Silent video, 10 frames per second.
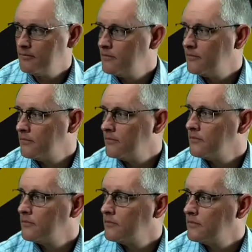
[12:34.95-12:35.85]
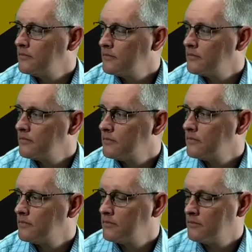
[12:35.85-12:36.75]

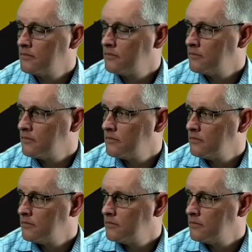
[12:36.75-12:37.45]
This person isn't speaking.